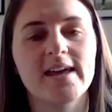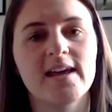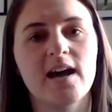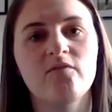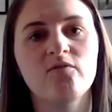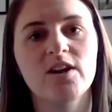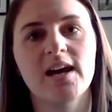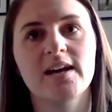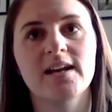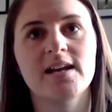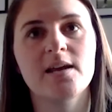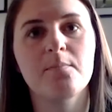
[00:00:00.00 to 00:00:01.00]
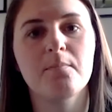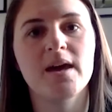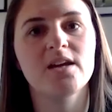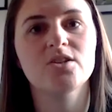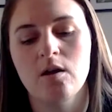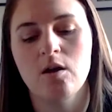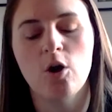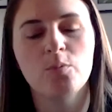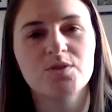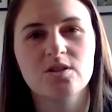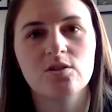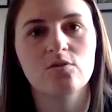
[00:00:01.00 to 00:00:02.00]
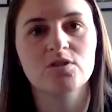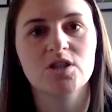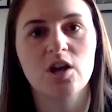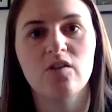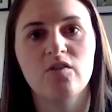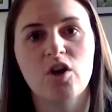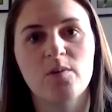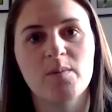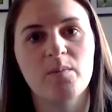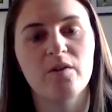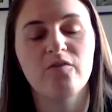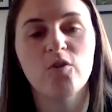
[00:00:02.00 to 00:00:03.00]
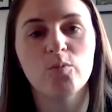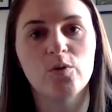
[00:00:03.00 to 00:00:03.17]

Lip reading: I haven't really had any major obstacles to overcome in my football